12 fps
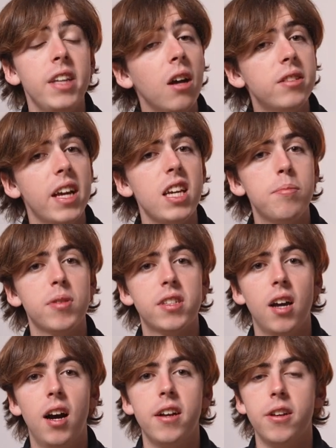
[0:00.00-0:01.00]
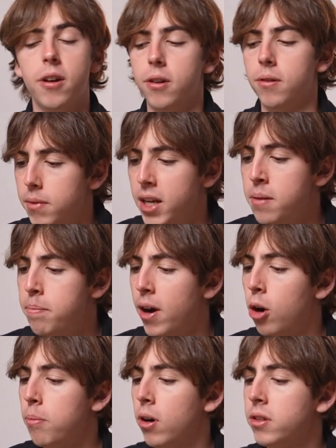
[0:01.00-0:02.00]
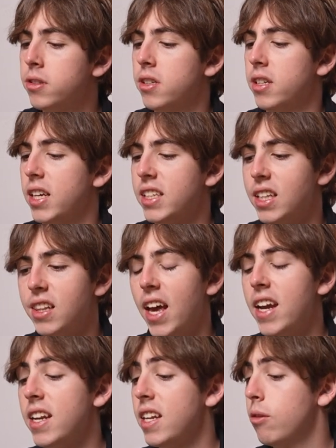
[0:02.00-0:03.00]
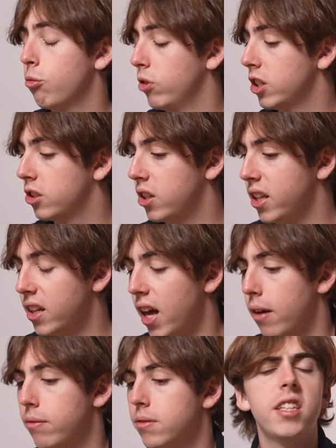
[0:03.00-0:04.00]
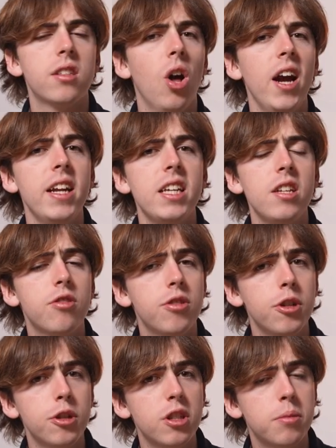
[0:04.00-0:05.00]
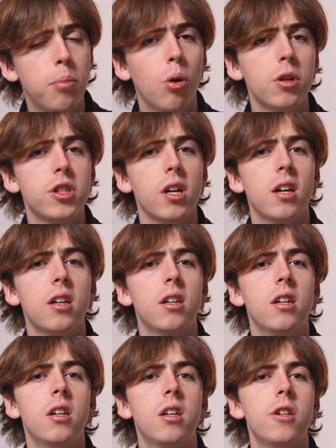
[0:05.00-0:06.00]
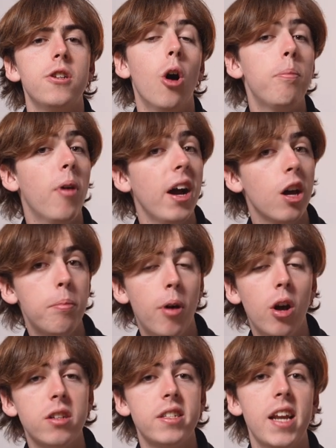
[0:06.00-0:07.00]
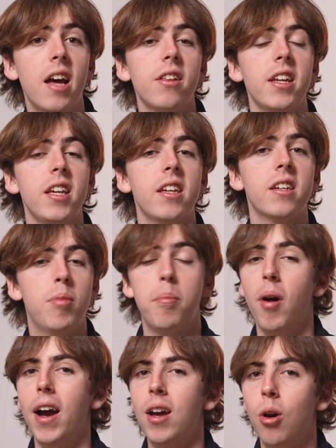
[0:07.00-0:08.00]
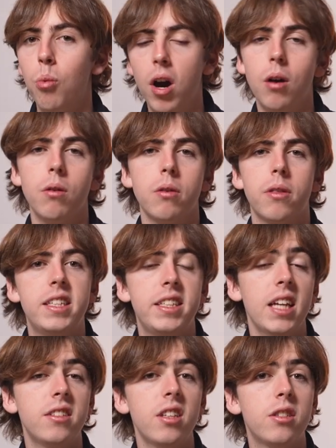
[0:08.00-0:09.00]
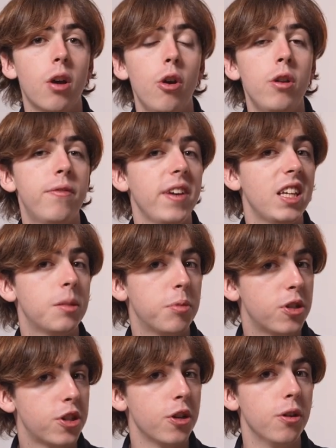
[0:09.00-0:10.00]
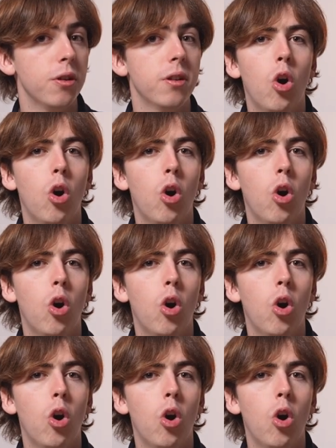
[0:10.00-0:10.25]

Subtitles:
Now take Bassanio. In Belmont is a lady richly left. This line introduces Portia not by her personality, but by her wealth. It sets the tone for his pursuit.